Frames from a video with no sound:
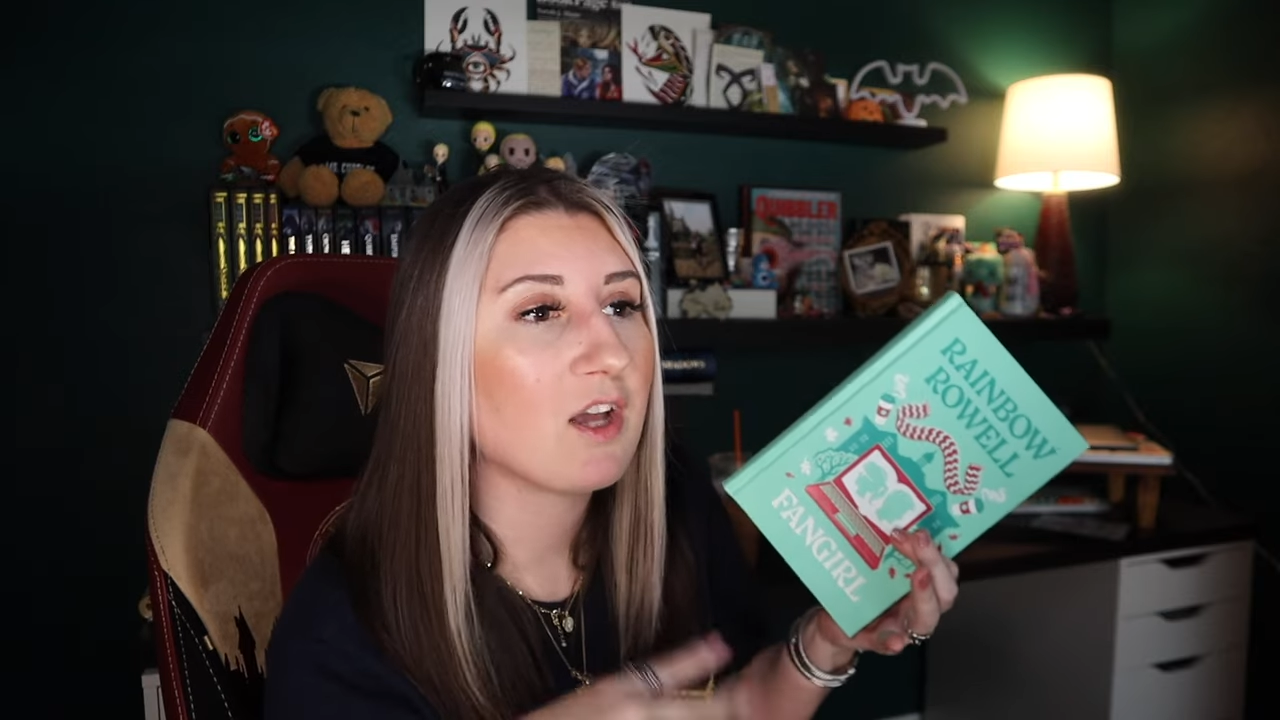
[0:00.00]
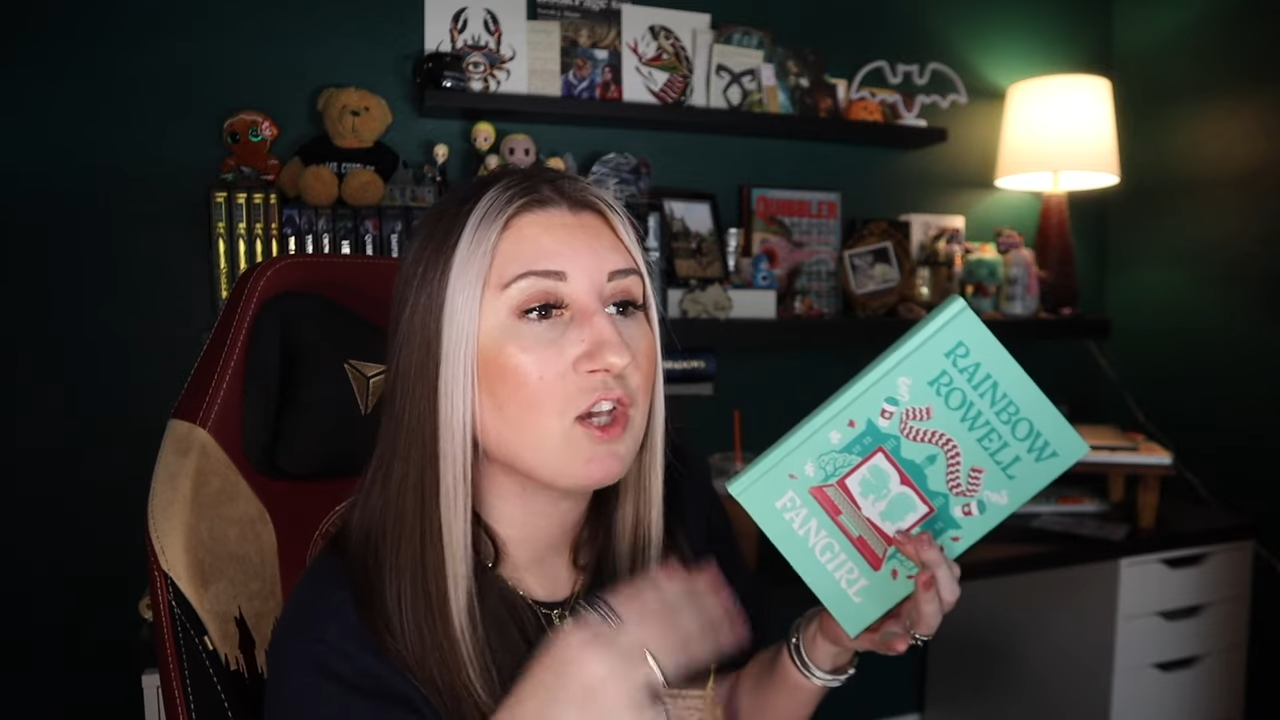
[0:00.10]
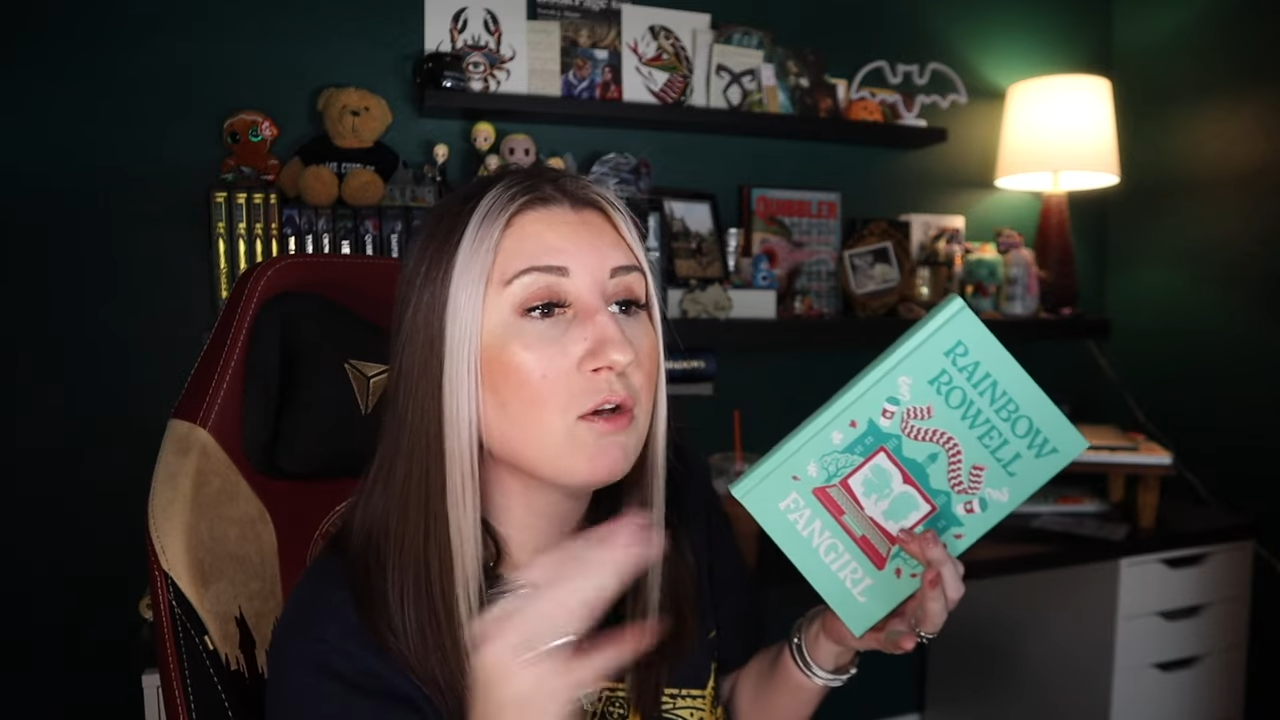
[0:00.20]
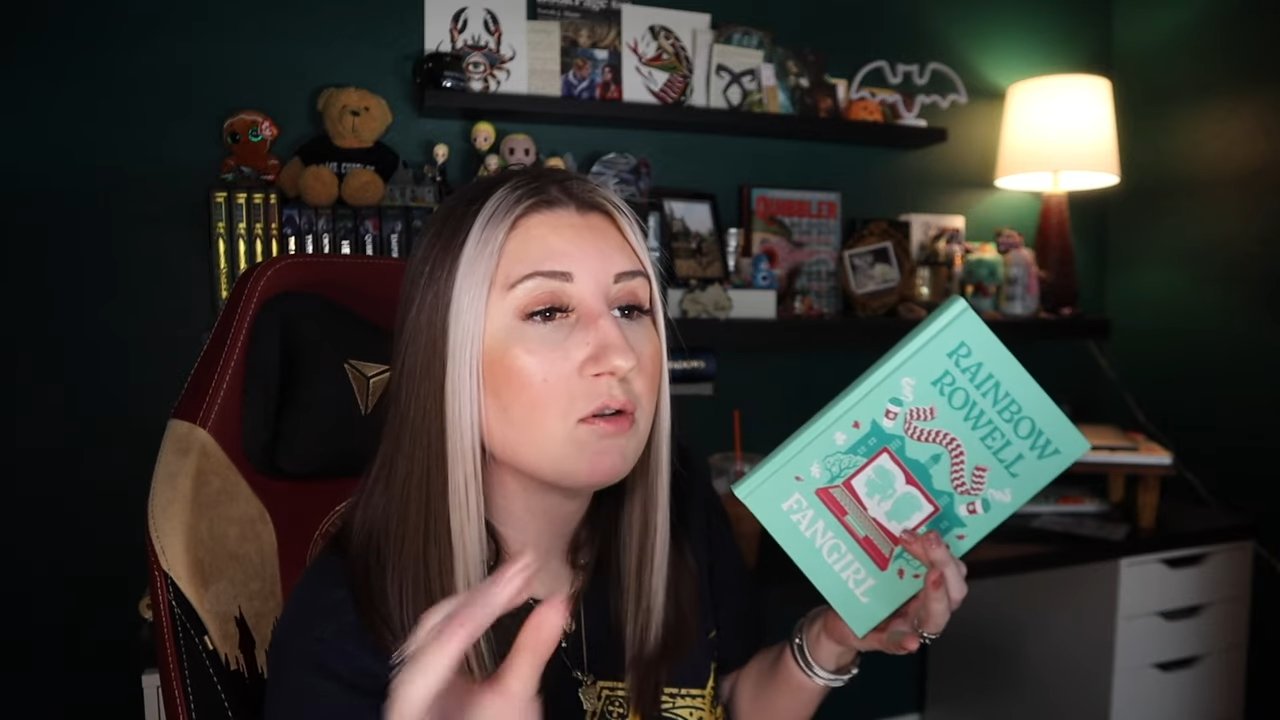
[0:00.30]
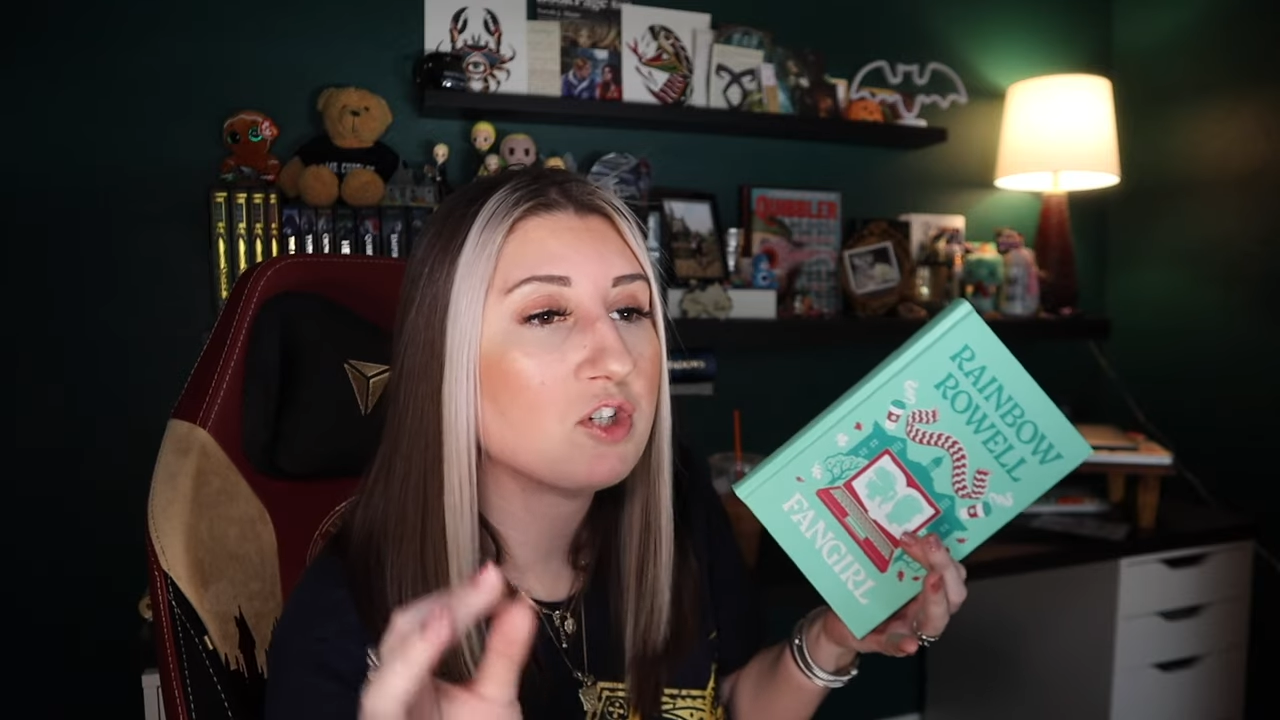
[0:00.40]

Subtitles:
huge